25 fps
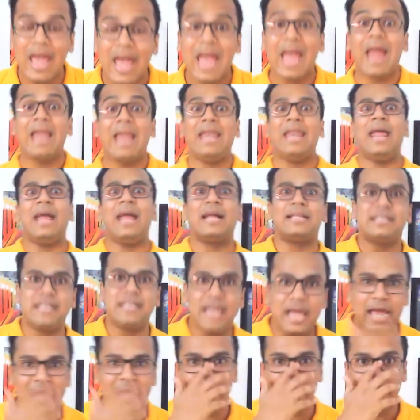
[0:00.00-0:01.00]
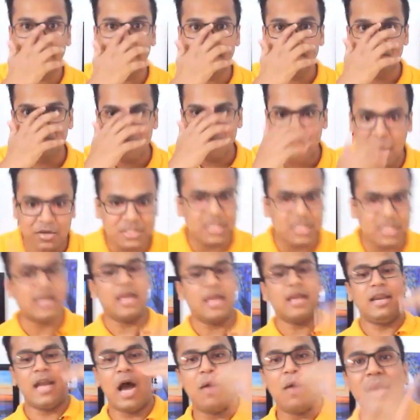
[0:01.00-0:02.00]
and next day I was
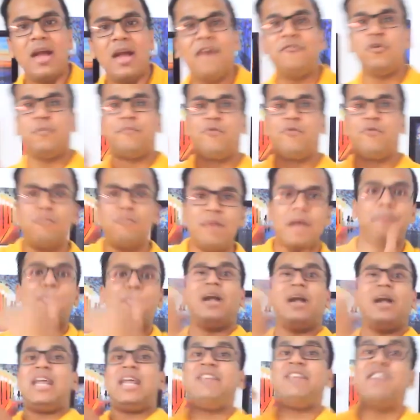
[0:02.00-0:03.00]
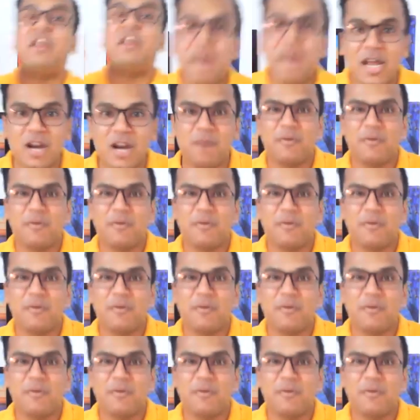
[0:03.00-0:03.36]
thinking now I have to prove my point even better